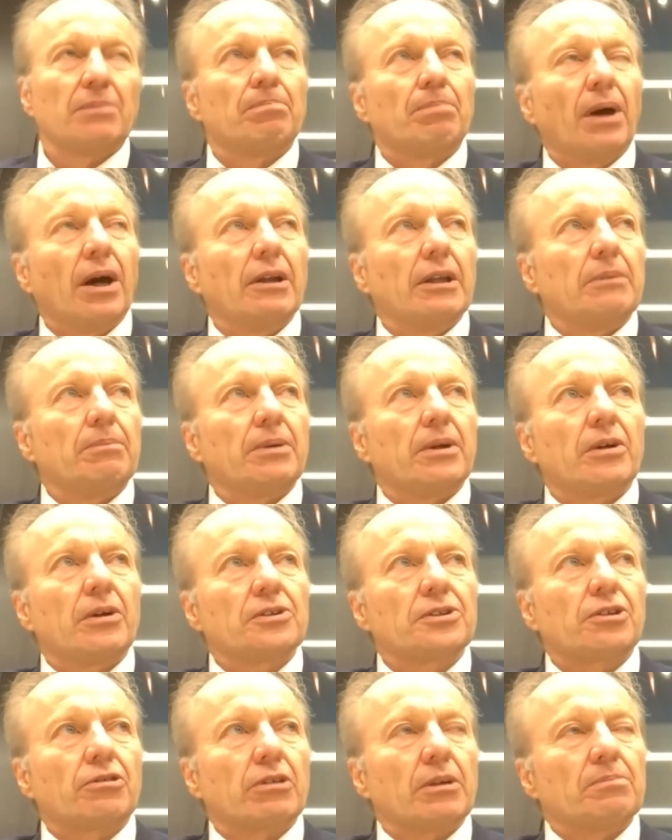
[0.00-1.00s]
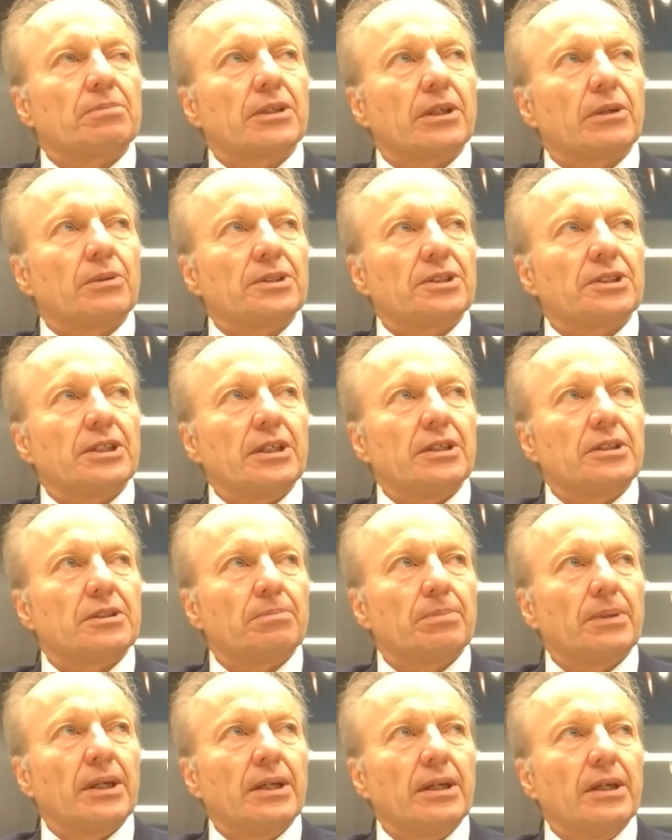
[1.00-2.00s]
partly because crypto was seen to
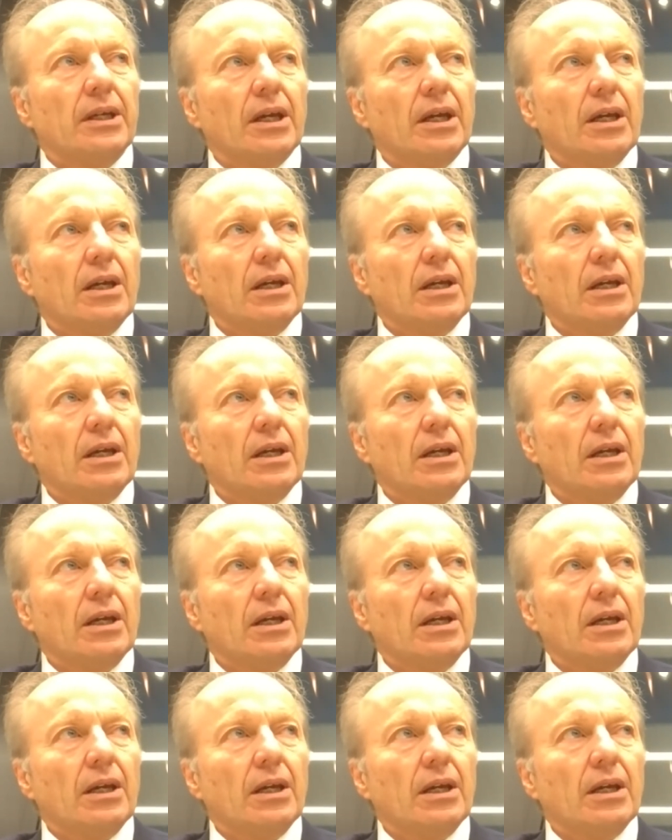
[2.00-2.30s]
be